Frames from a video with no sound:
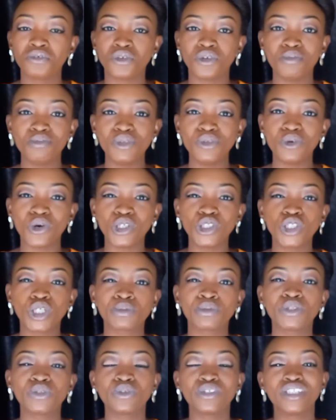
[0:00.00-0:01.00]
from you, or you're
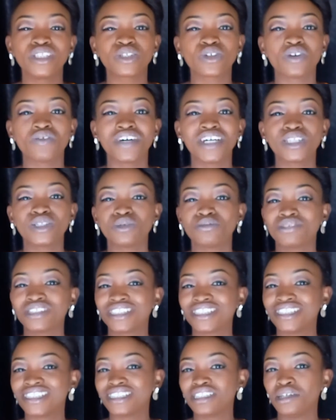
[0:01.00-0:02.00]
just going to discover some
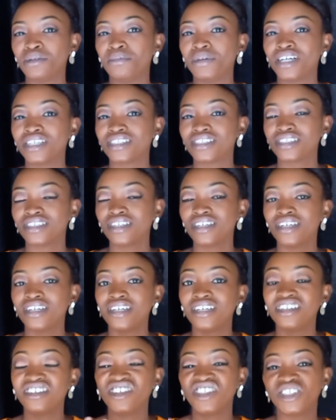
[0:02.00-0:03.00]
things about
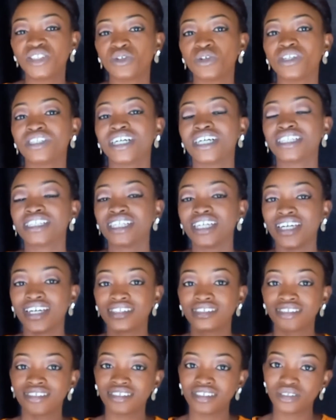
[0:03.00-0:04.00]
each other's
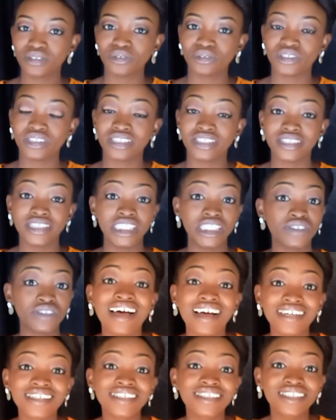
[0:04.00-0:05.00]
health status. Is
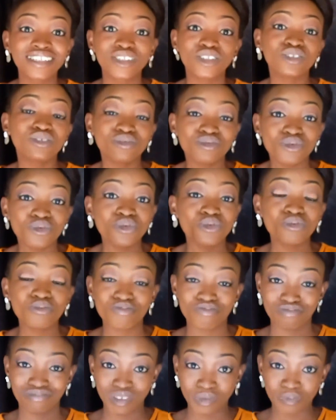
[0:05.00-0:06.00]
ask
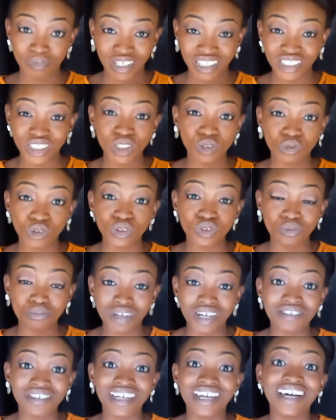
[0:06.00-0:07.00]
the person you want to
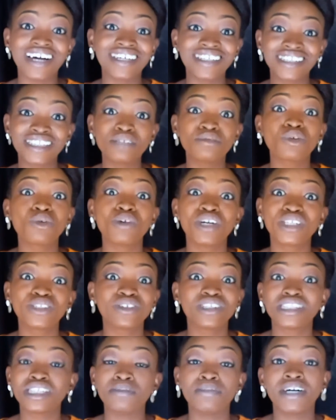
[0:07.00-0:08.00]
marry, ask them
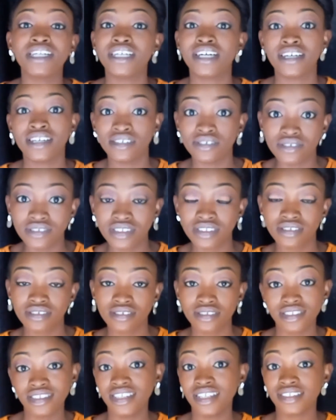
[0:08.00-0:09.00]
questions about their health.
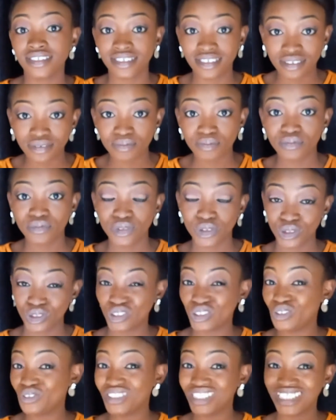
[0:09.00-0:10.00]
Yes,
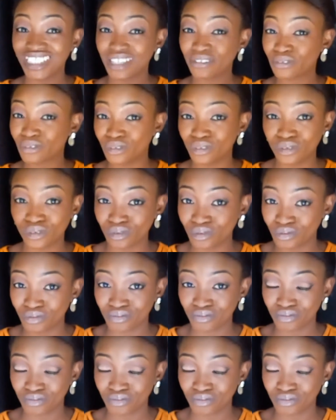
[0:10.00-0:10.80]
you deserve to know.